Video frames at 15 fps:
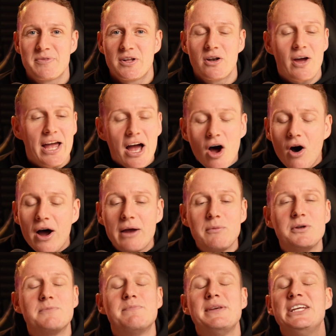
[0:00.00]
Like, I
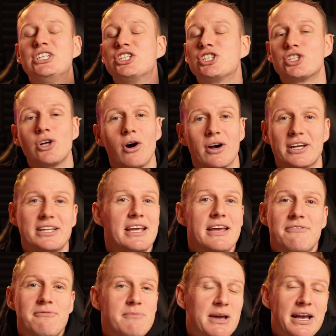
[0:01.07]
would be shocked
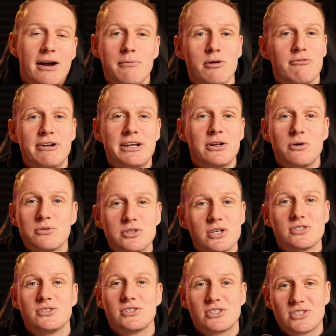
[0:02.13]
if Mikel Merino
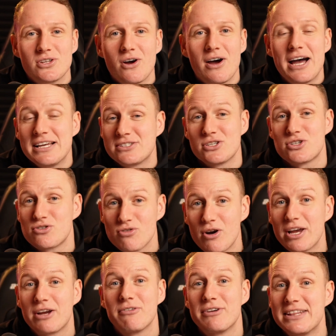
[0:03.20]
doesn't start as a
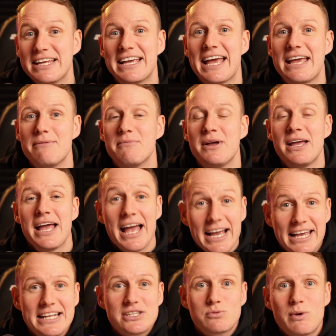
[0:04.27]
striker in the game
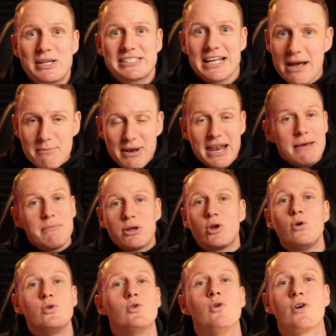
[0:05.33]
against West Ham. Let me
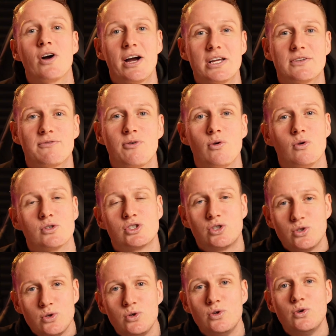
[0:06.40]
know your guys' thoughts.
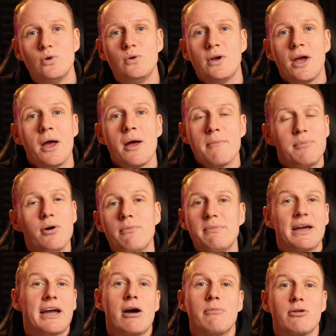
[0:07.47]
Do you put
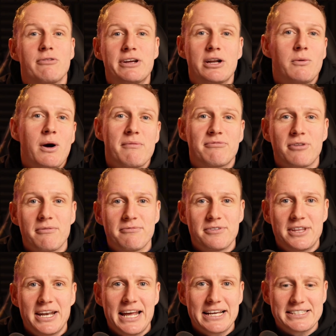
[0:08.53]
Mikel Merino up front for
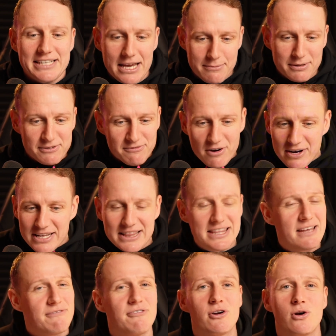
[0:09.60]
the next game? It's very
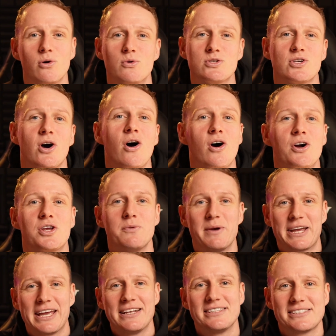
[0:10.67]
difficult to argue
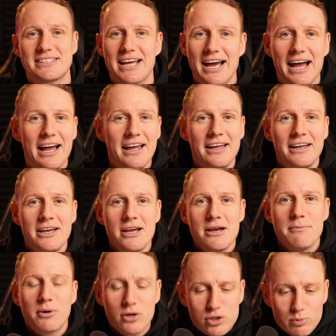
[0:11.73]
against that,
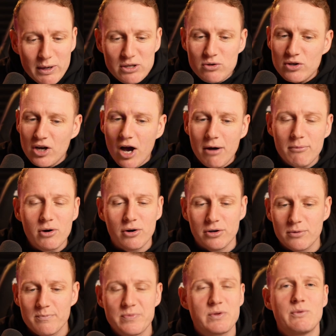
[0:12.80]
because when you come
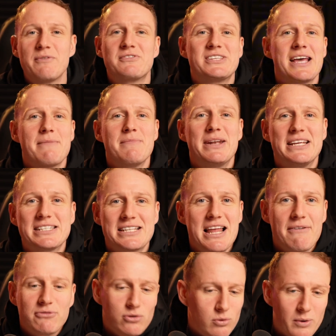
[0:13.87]
on with 10 minutes
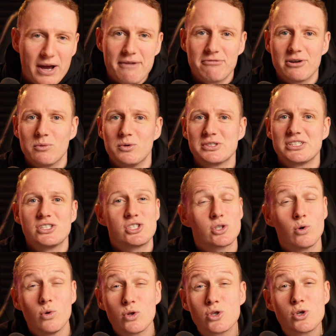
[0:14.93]
left or whatever it was and
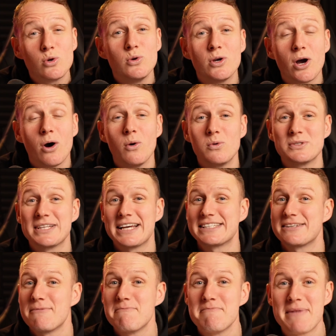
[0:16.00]
score 2 goals,
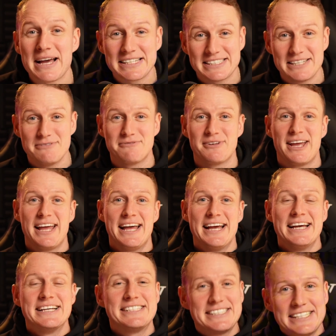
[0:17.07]
that's a massive
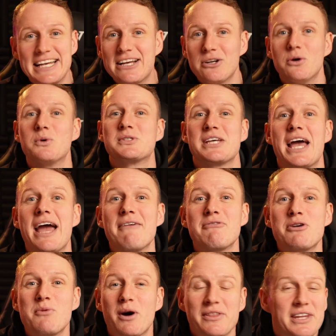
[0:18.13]
signal to
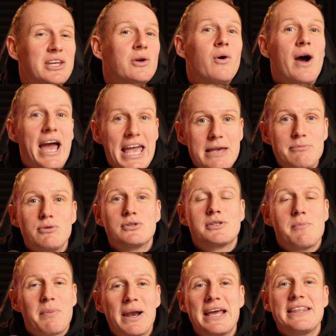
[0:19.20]
everyone that you're able to
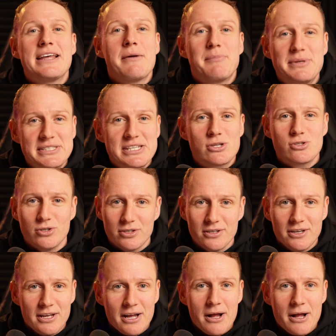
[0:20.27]
play that position.